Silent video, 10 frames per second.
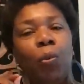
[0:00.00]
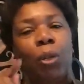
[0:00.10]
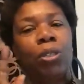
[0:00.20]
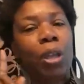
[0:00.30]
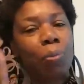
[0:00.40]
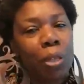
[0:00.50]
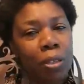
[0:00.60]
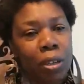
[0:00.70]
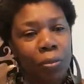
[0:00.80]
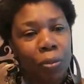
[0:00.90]
with something
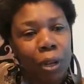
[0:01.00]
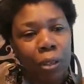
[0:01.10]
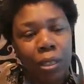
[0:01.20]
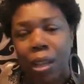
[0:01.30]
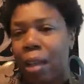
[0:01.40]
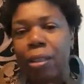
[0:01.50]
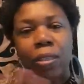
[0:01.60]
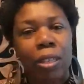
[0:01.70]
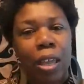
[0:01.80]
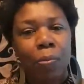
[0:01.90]
different, not the
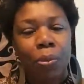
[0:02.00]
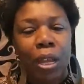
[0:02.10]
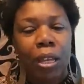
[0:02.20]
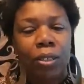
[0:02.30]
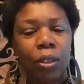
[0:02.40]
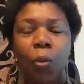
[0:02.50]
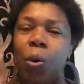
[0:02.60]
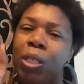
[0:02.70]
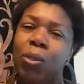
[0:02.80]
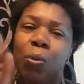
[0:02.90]
same thing. So
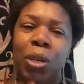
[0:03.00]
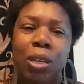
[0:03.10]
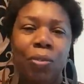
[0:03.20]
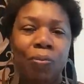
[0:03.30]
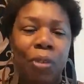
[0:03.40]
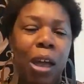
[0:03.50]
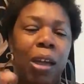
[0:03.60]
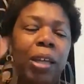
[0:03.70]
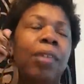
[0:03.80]
once a week is fine.